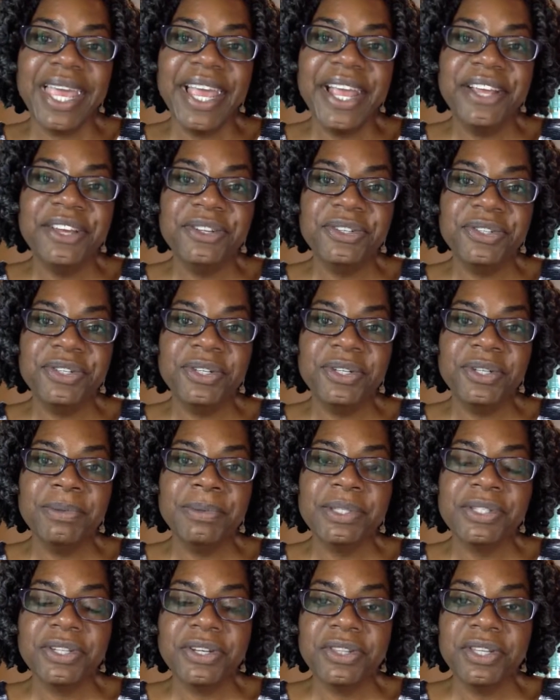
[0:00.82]
Hey YouTube,
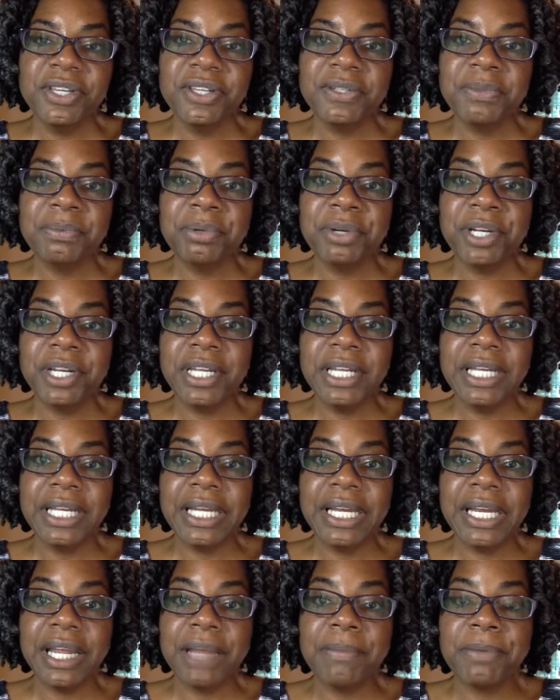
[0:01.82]
it's All Things Priti,
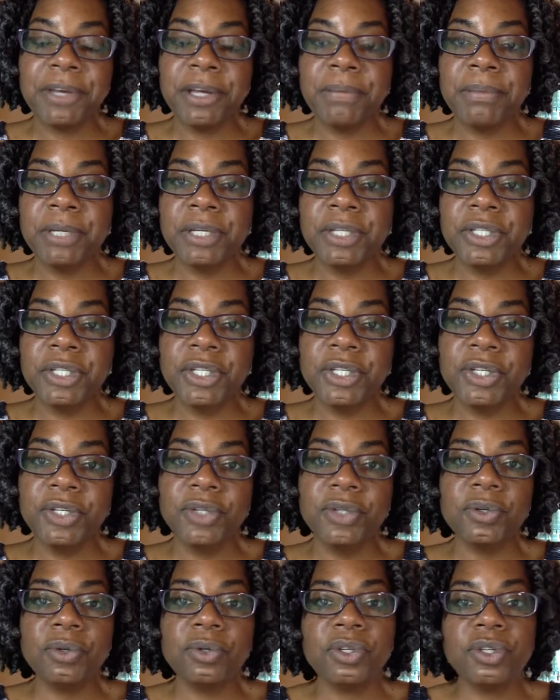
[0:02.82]
and I'm coming to
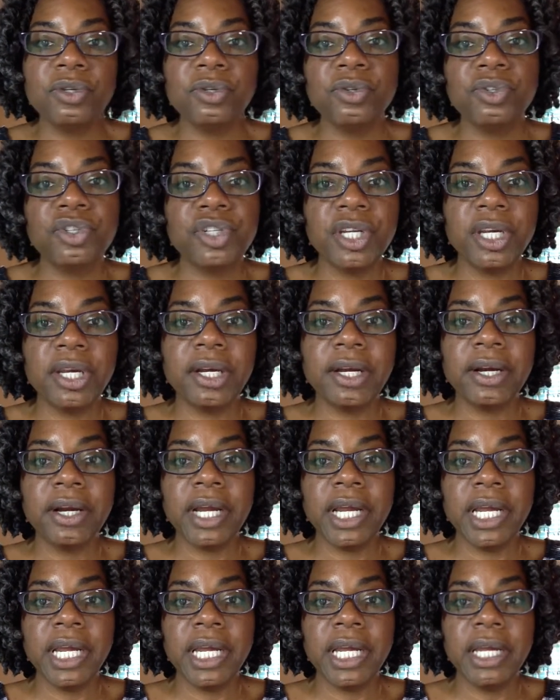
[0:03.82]
you to share
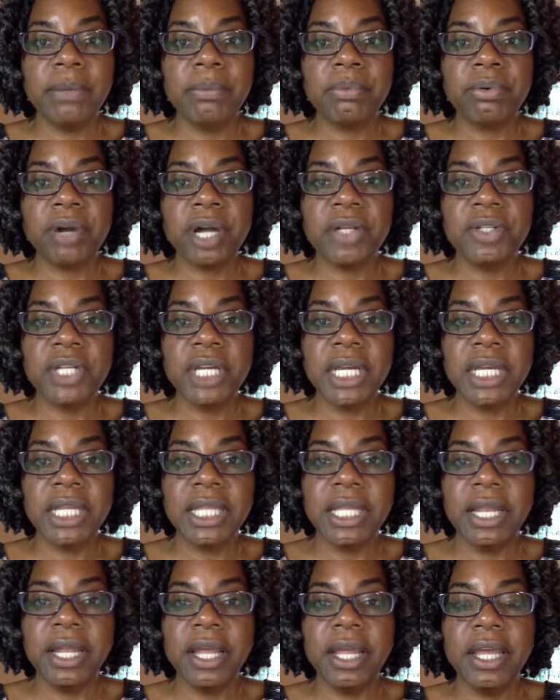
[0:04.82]
a project
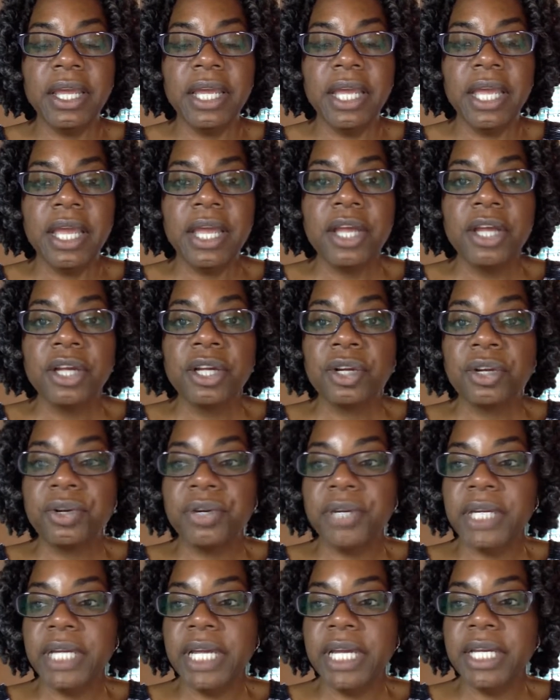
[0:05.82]
that I
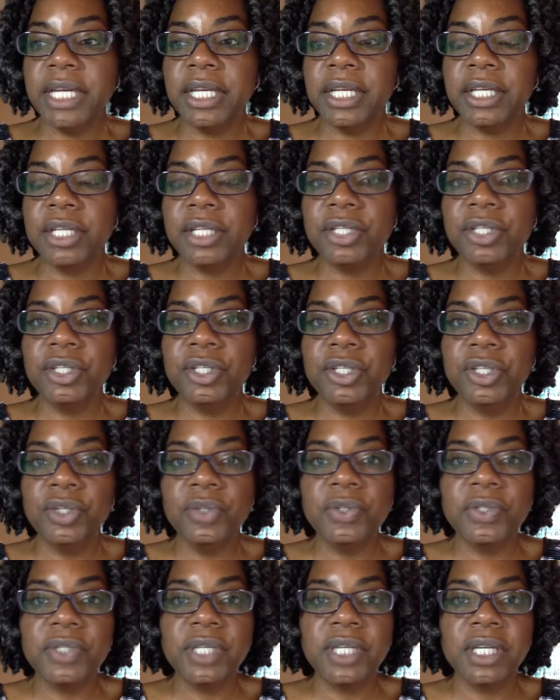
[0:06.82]
created
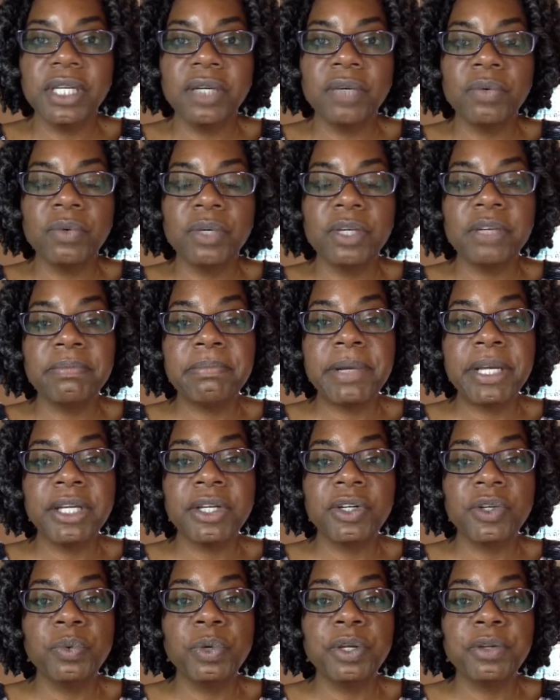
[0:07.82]
using one of my
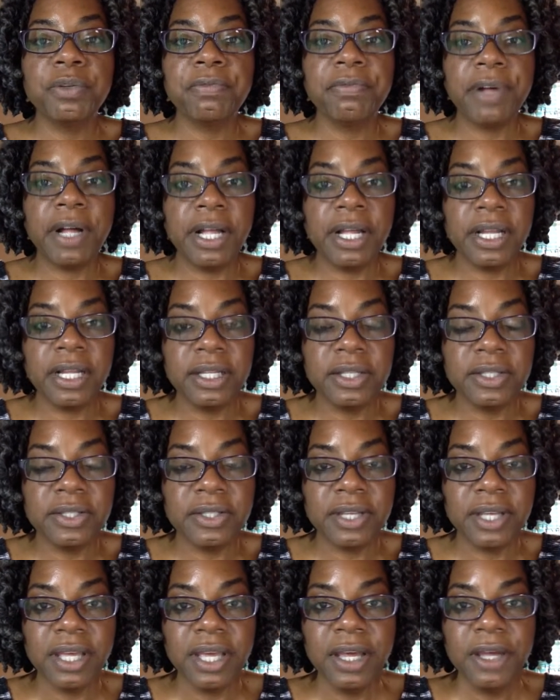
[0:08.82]
Goodwill
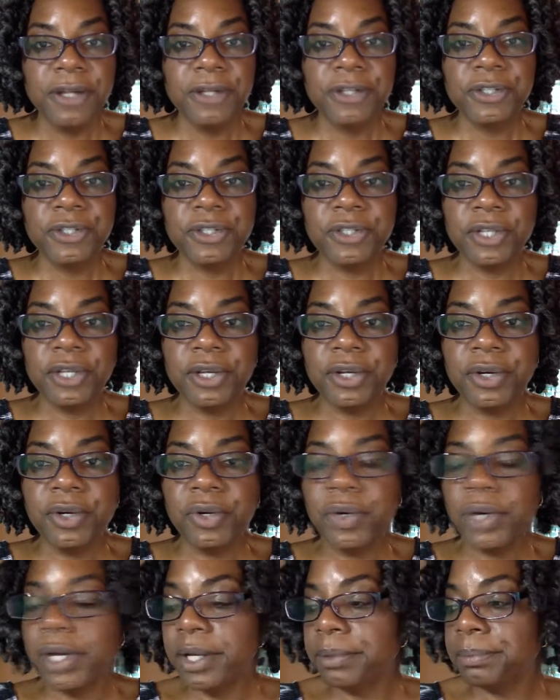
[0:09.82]
finds.
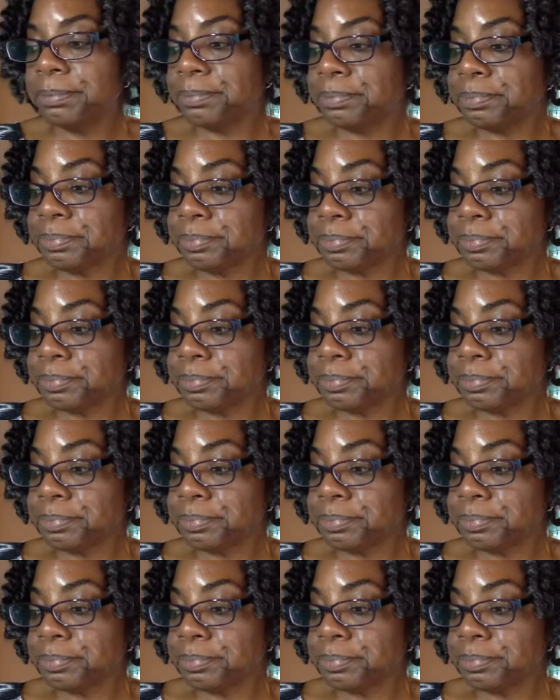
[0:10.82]
So um,